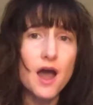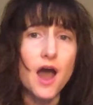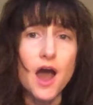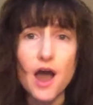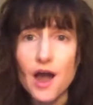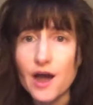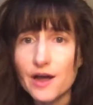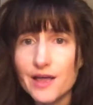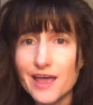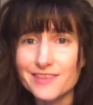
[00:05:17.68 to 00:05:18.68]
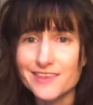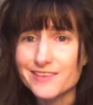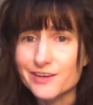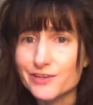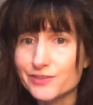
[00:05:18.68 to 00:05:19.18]
That
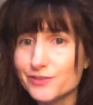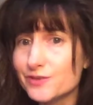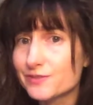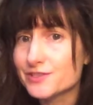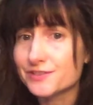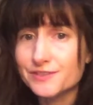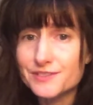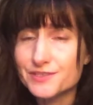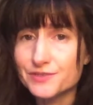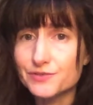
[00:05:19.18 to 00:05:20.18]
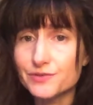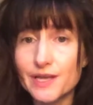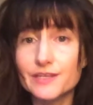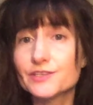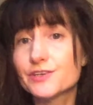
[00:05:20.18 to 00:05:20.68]
they're universal to
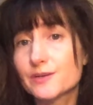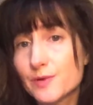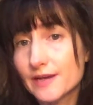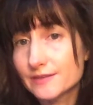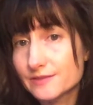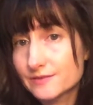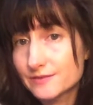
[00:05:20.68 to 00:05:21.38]
any Ashtanga practice.